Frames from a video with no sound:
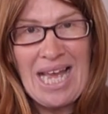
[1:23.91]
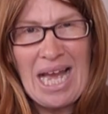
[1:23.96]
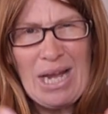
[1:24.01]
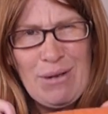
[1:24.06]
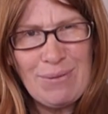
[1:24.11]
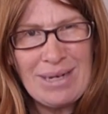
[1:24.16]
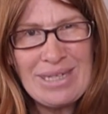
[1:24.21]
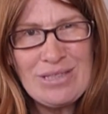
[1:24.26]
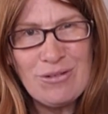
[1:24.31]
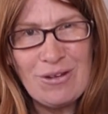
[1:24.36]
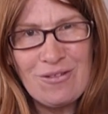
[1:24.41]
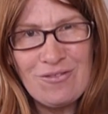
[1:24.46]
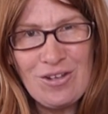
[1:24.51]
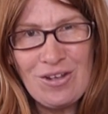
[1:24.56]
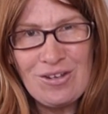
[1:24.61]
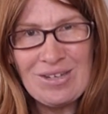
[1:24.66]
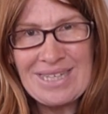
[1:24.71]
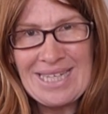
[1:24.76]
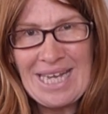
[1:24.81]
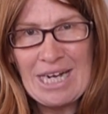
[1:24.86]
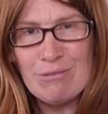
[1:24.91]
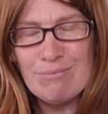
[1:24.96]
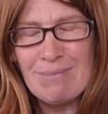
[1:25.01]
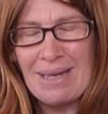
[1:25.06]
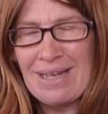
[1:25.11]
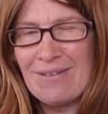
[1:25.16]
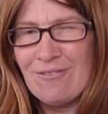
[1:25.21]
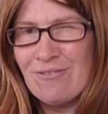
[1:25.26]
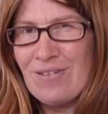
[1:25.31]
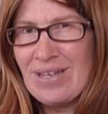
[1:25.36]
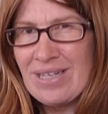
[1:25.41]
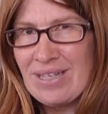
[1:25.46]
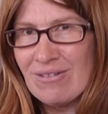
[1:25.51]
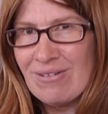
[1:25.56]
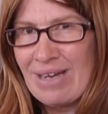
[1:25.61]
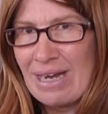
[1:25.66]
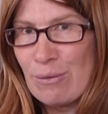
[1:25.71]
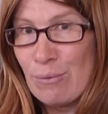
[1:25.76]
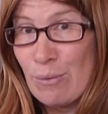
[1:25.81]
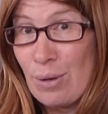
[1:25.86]
I wonder if you can help me figure
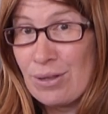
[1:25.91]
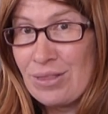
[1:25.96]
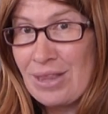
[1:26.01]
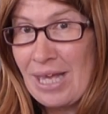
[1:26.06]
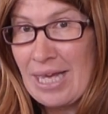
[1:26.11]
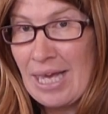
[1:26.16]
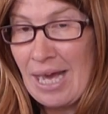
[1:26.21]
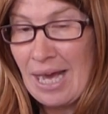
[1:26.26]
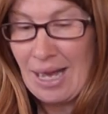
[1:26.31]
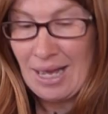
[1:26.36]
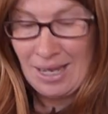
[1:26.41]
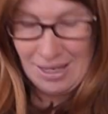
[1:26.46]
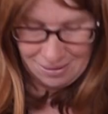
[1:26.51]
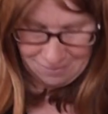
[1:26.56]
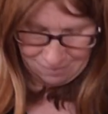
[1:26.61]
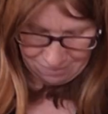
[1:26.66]
out what they are.